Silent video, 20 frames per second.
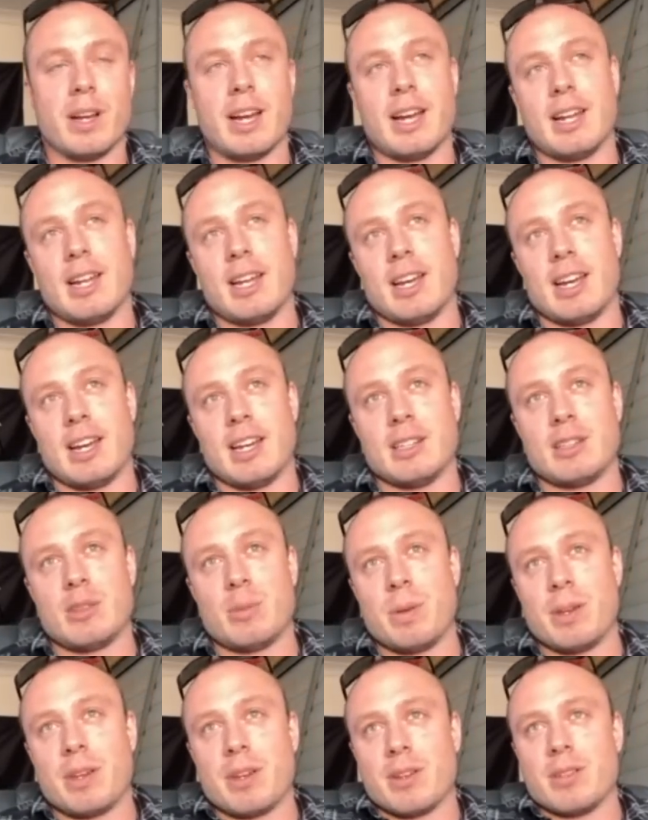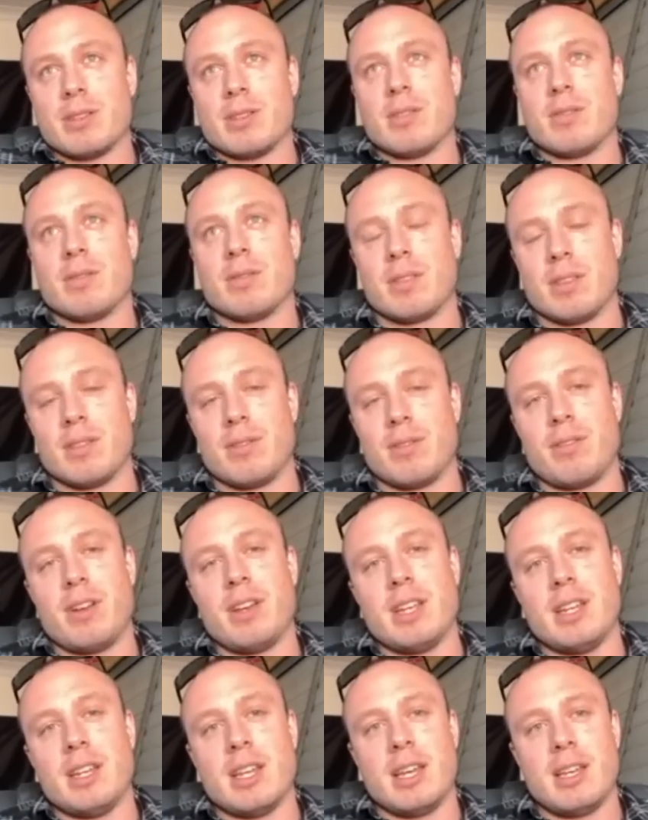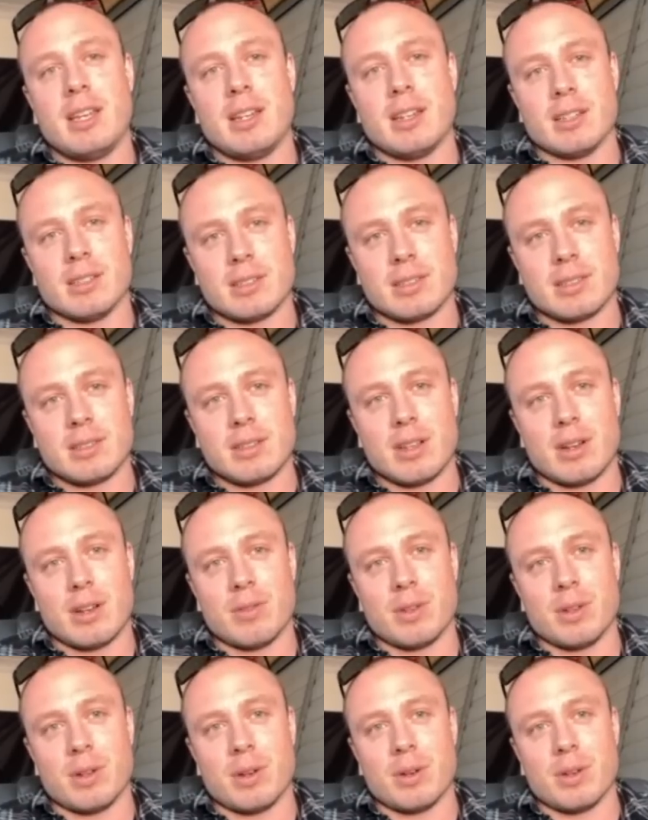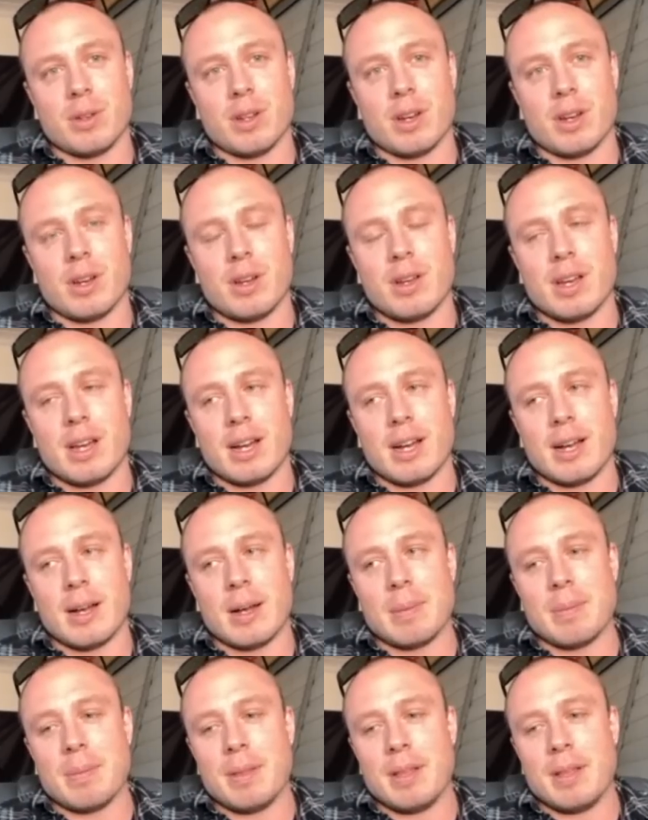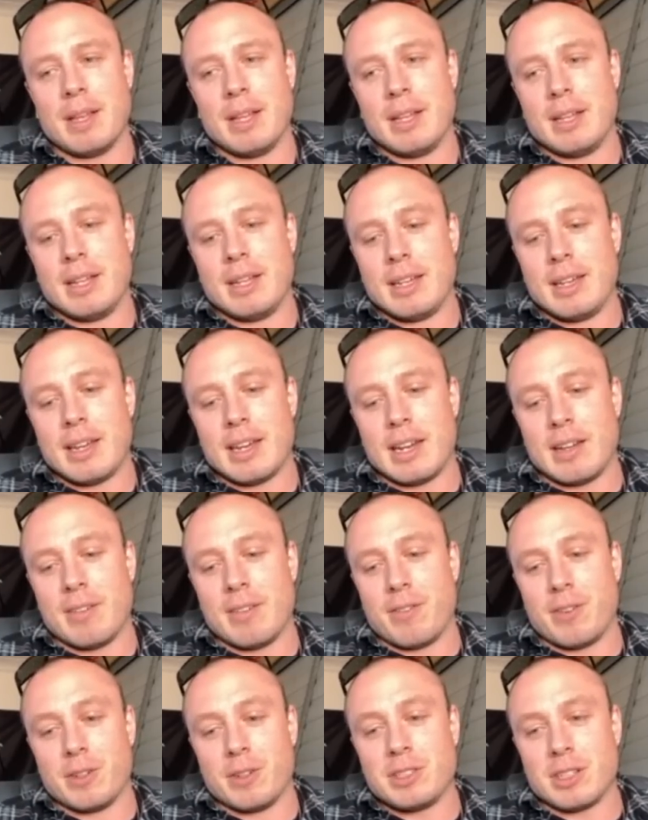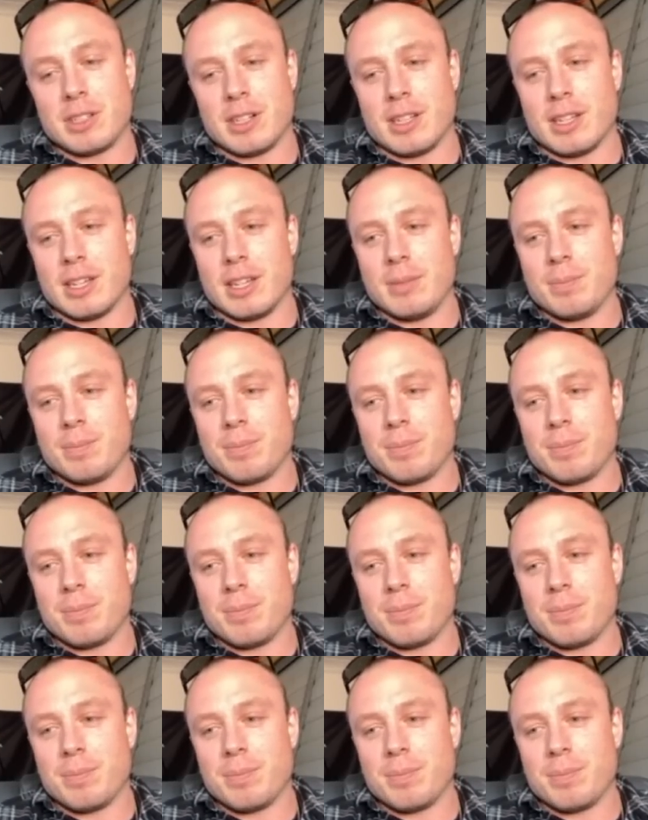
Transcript: And it's because of the freaky deakiness of it all, you know? And unfortunately,